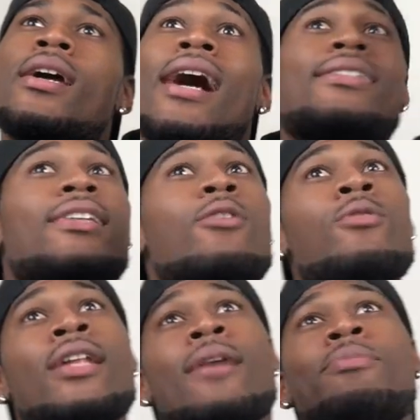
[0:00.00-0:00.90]
I said,
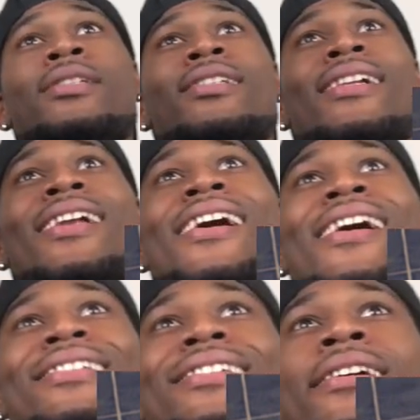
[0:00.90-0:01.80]
when I put your
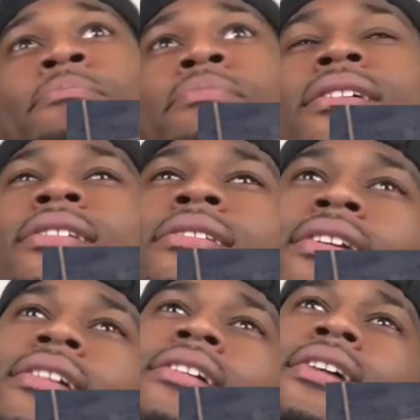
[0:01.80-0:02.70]
legs up in
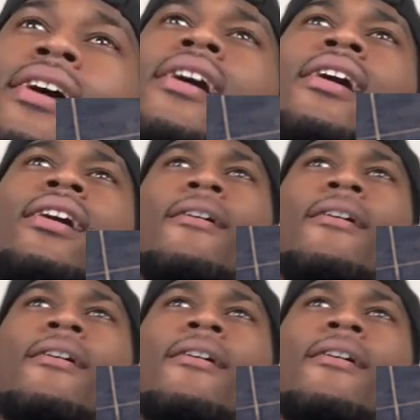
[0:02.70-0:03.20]
the air.